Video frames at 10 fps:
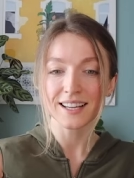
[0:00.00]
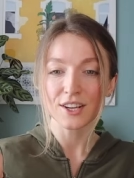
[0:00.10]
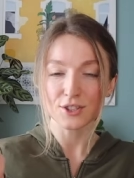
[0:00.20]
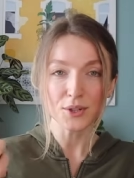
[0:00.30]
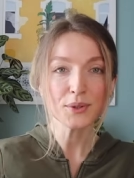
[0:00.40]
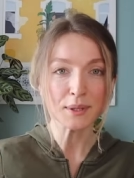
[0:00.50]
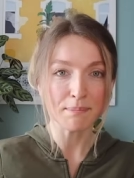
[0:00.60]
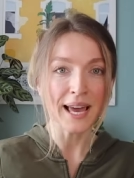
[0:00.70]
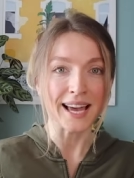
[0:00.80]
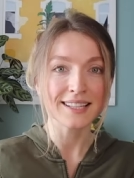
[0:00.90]
So you can
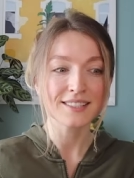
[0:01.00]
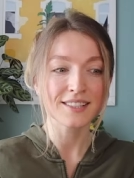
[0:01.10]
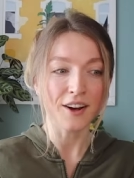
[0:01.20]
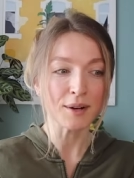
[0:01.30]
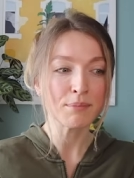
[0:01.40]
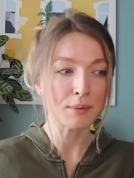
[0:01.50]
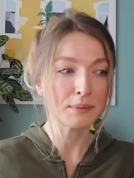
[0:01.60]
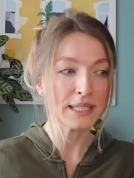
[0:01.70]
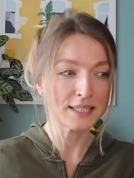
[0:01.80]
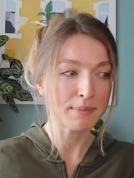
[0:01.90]
bet I
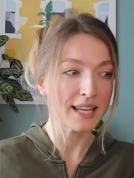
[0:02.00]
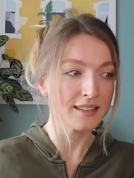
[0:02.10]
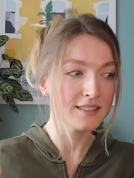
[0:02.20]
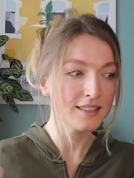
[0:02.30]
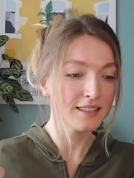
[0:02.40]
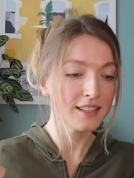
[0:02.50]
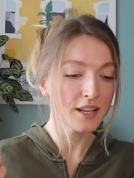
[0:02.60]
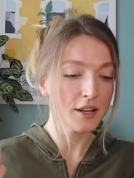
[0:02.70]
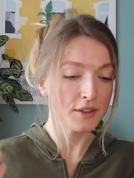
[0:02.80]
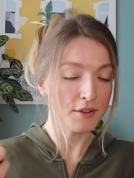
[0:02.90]
probably spend
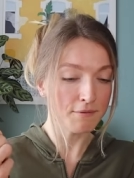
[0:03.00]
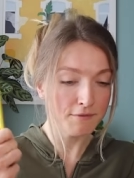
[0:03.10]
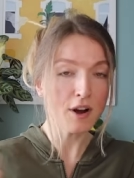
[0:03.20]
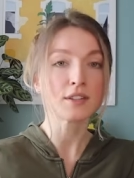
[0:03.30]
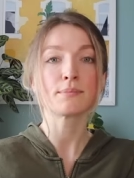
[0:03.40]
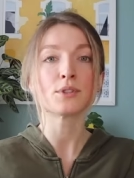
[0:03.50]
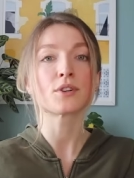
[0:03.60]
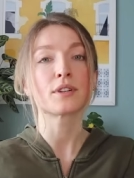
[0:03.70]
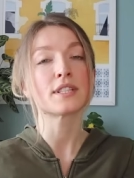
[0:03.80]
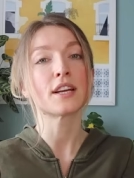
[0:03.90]
the vast
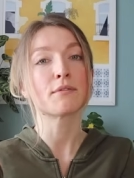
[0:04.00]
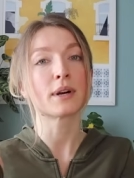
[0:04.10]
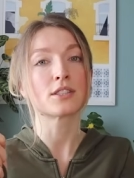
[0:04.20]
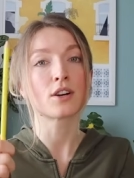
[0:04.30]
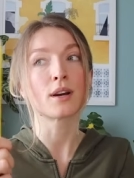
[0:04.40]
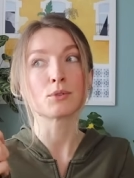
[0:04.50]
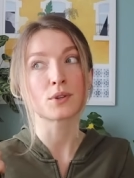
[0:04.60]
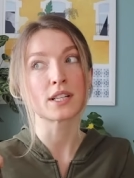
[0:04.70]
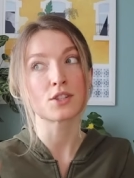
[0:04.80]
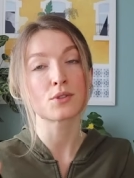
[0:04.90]
majority of my time
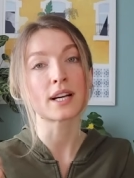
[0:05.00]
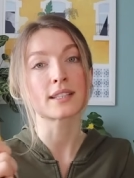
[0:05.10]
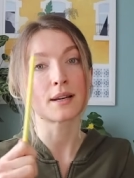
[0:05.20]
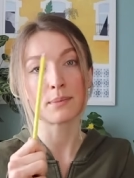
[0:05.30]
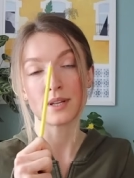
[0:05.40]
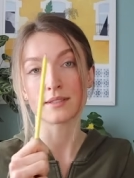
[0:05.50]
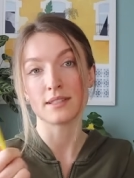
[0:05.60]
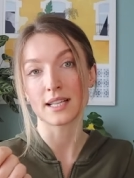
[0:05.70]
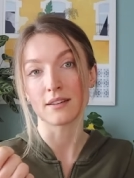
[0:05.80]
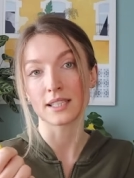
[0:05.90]
trying to track that person
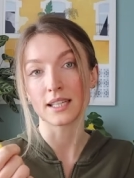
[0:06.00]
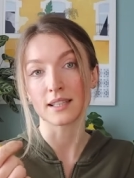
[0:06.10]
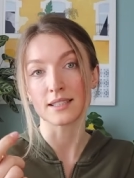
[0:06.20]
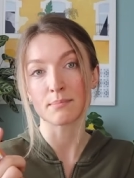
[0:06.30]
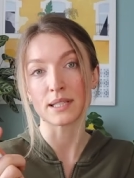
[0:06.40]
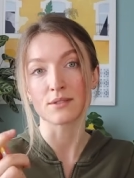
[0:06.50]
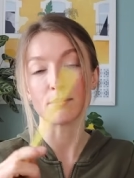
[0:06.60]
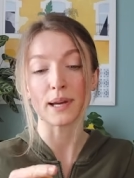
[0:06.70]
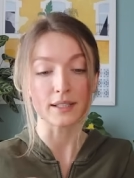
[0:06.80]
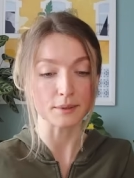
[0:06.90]
down and getting this pencil
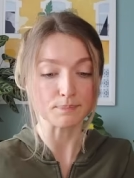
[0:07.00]
back.